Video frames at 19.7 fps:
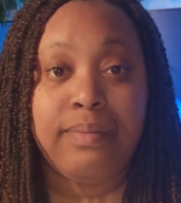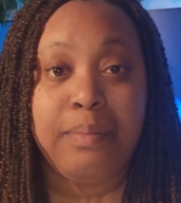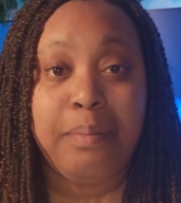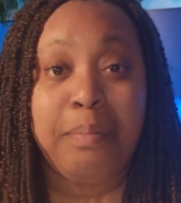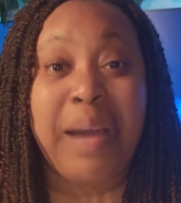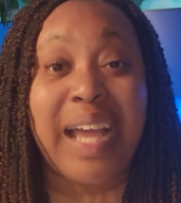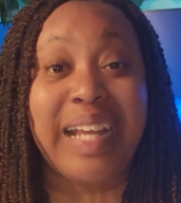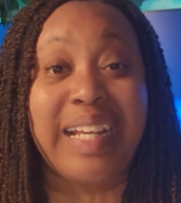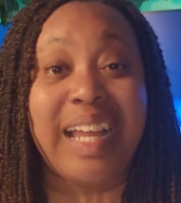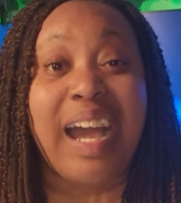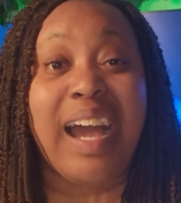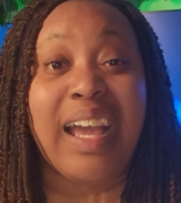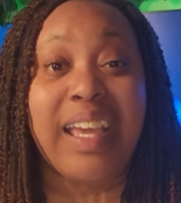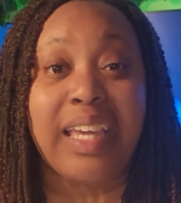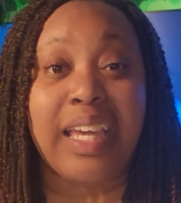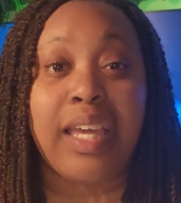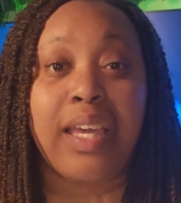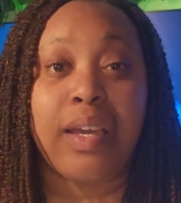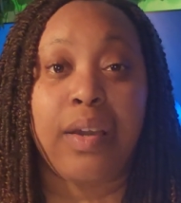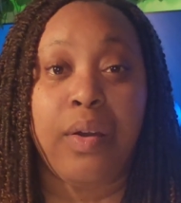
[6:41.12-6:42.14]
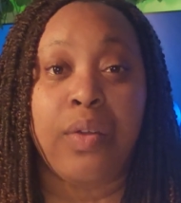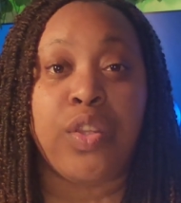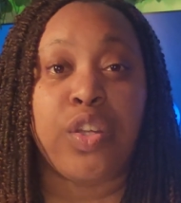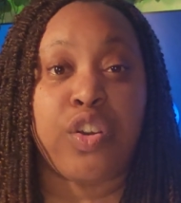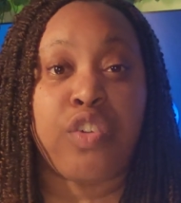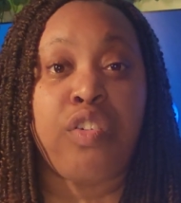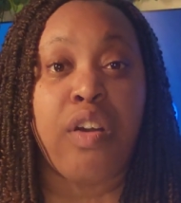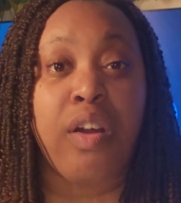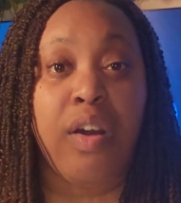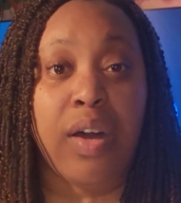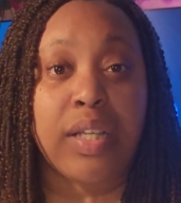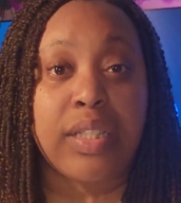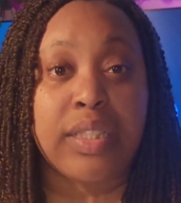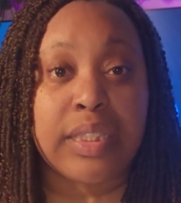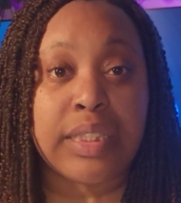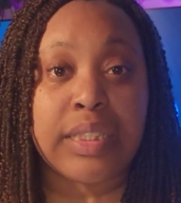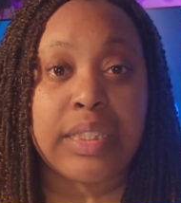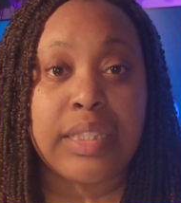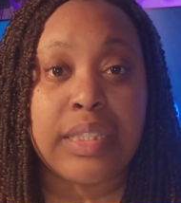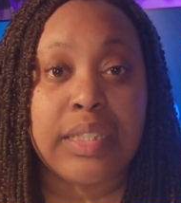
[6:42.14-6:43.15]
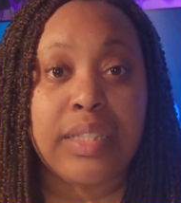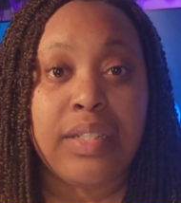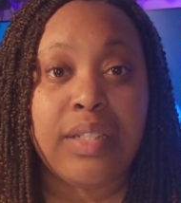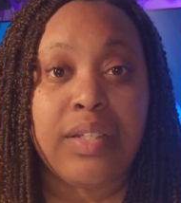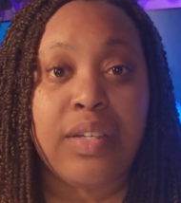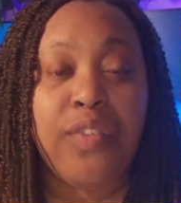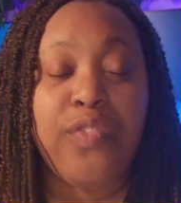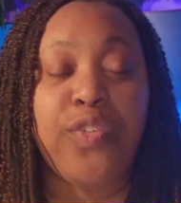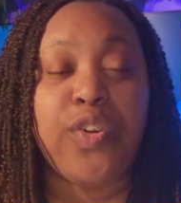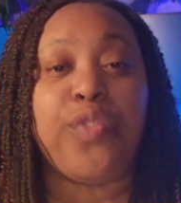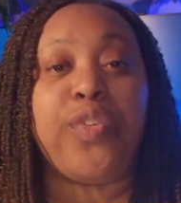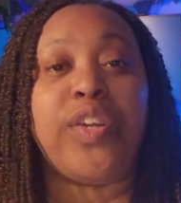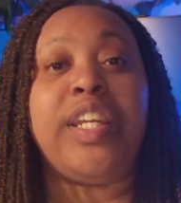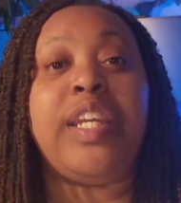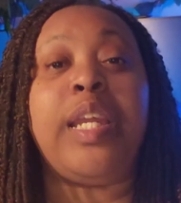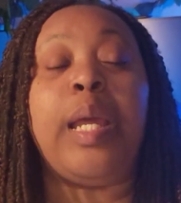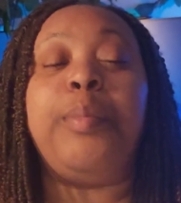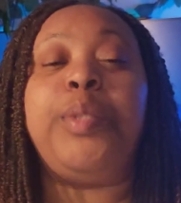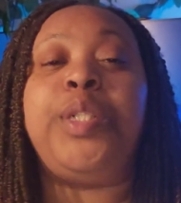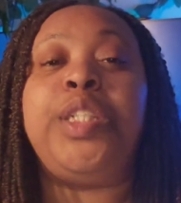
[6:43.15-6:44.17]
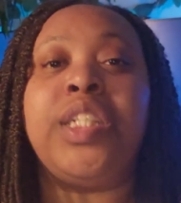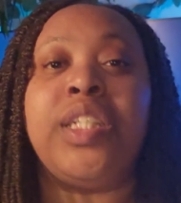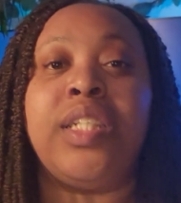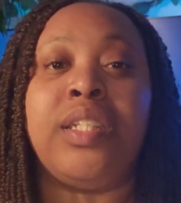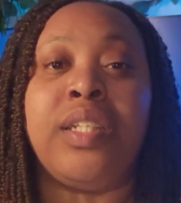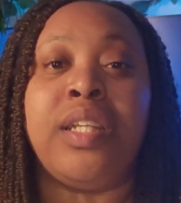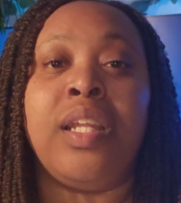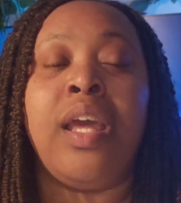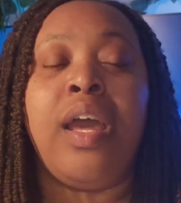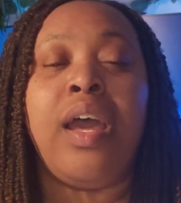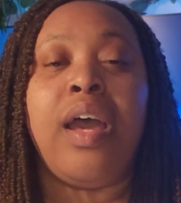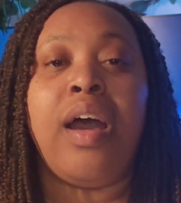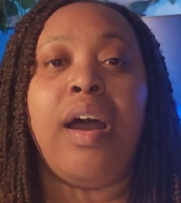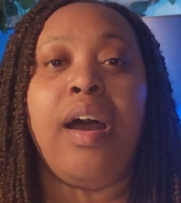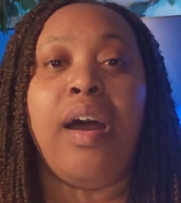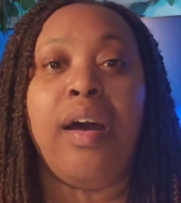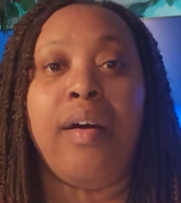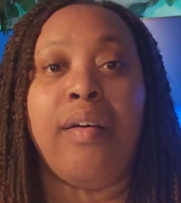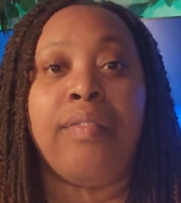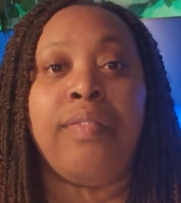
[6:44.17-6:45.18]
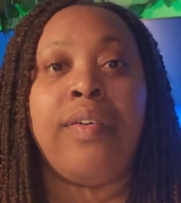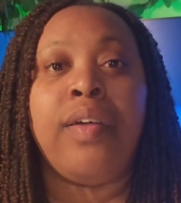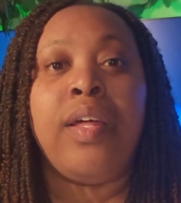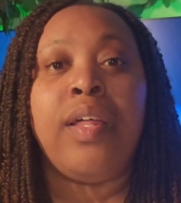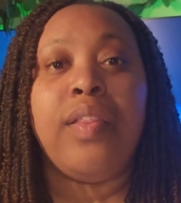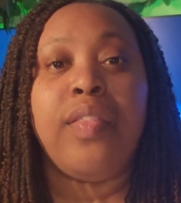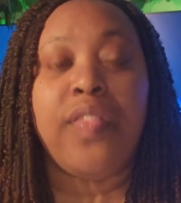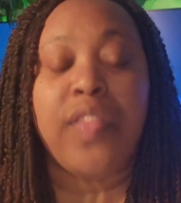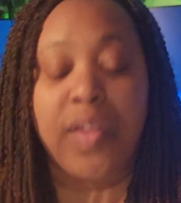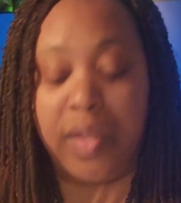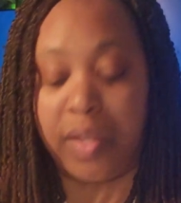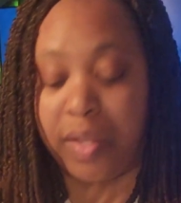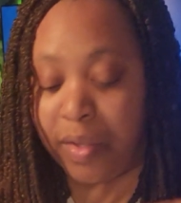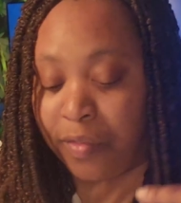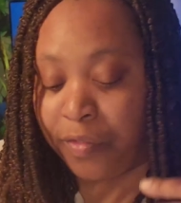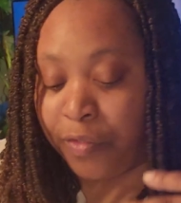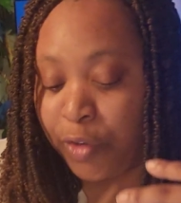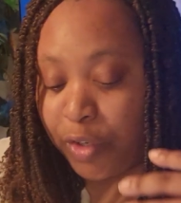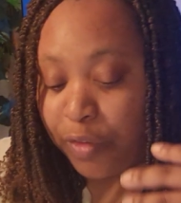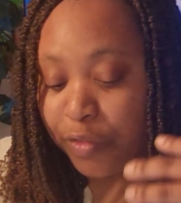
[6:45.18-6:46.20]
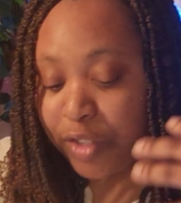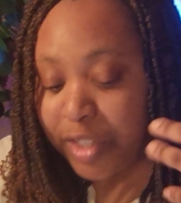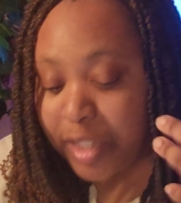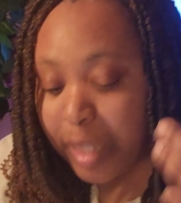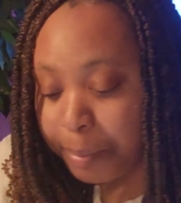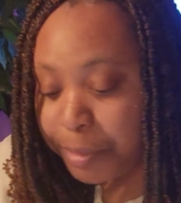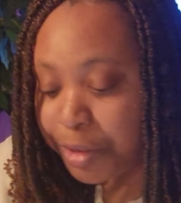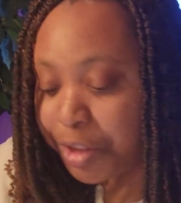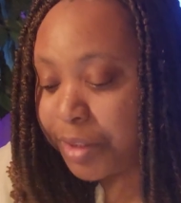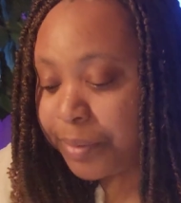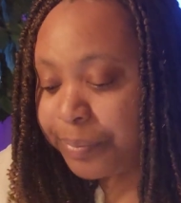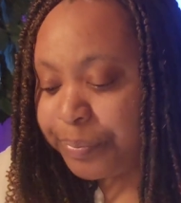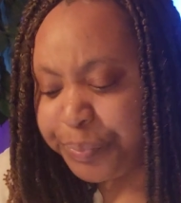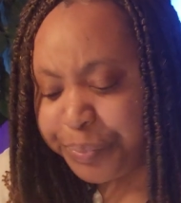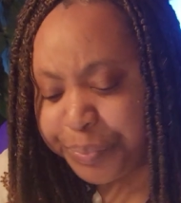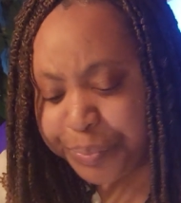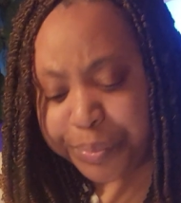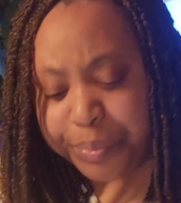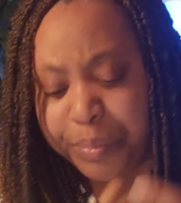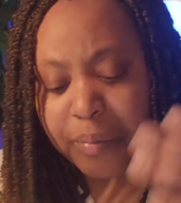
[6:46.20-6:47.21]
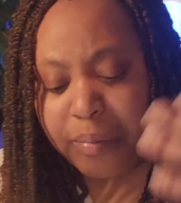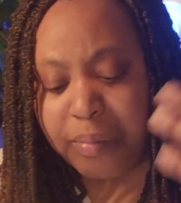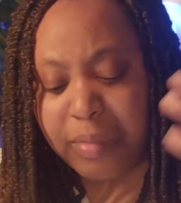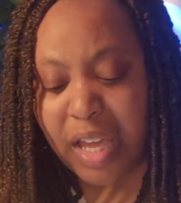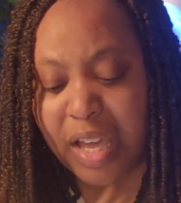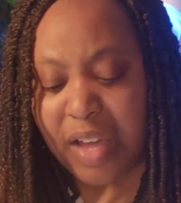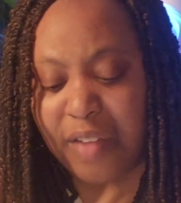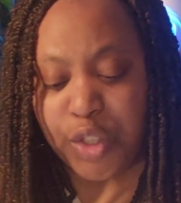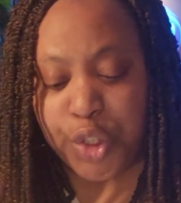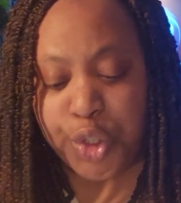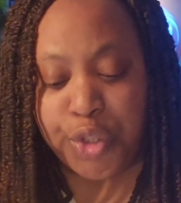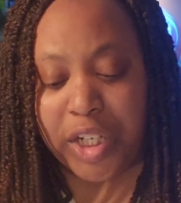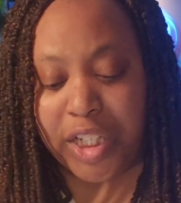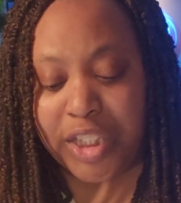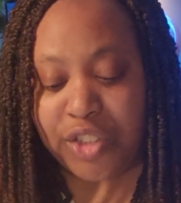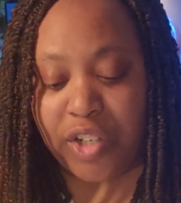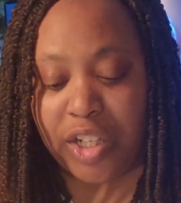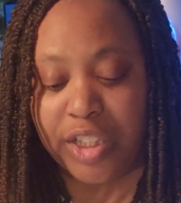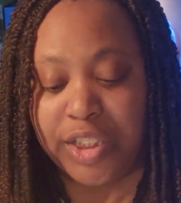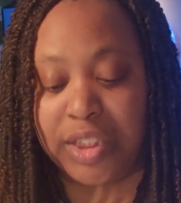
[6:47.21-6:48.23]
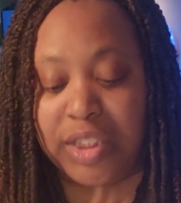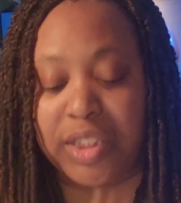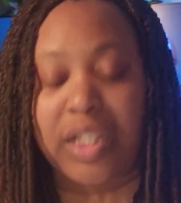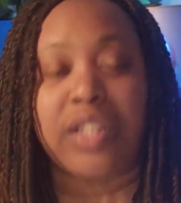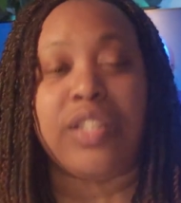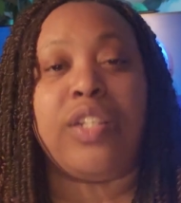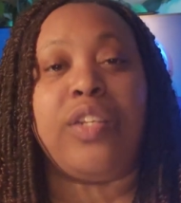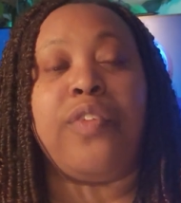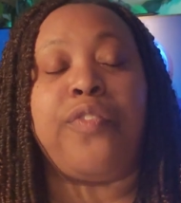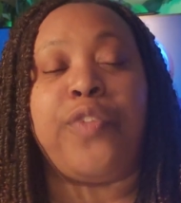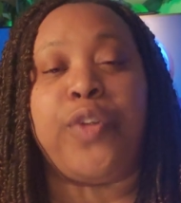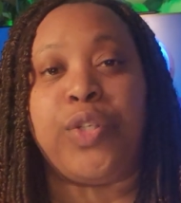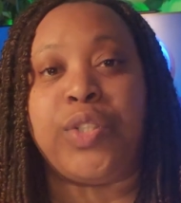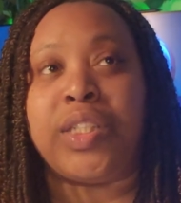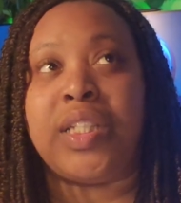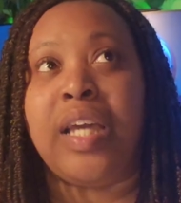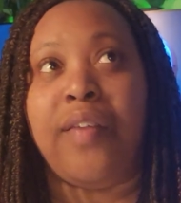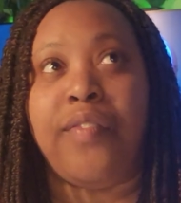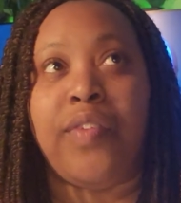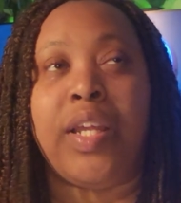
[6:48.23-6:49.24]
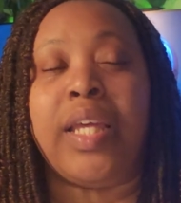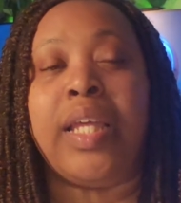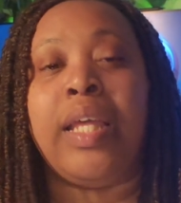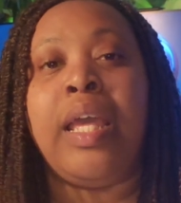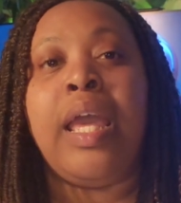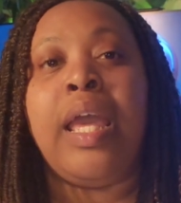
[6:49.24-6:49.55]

by dying on the cross for the redemption of the, for the redemption of the transgressions under the first covenant.